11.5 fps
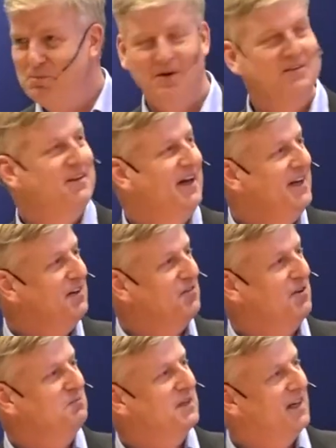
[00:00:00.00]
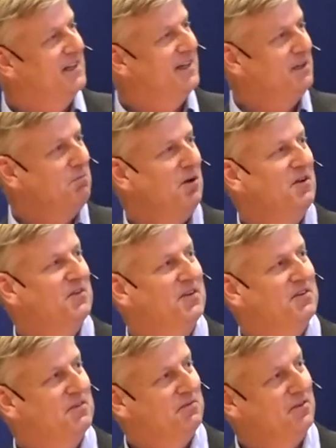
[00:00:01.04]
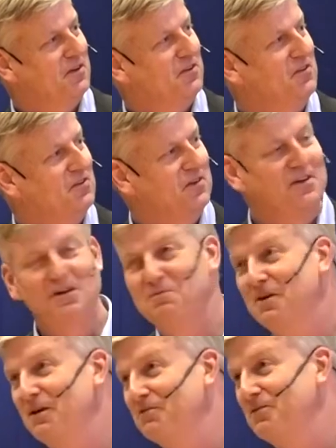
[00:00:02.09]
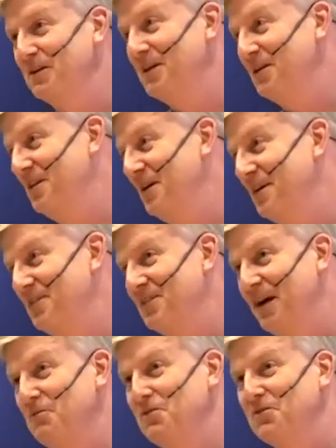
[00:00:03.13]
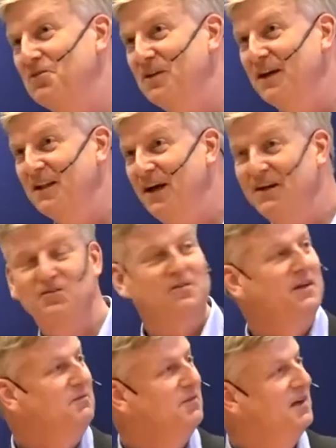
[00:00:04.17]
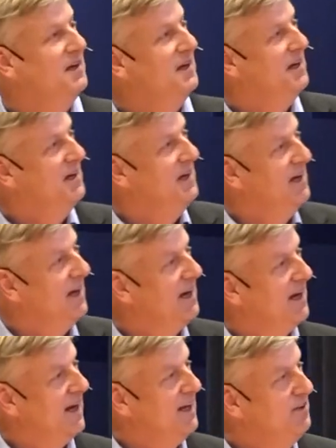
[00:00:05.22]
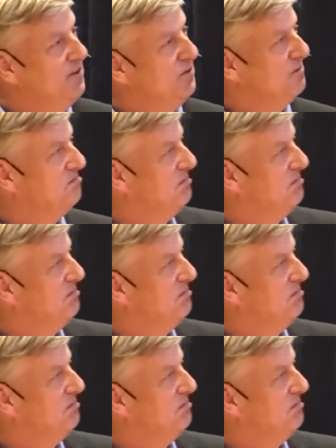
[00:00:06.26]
per day or something like that plotted versus the number of uh, times you sell ice cream. Uh, and you,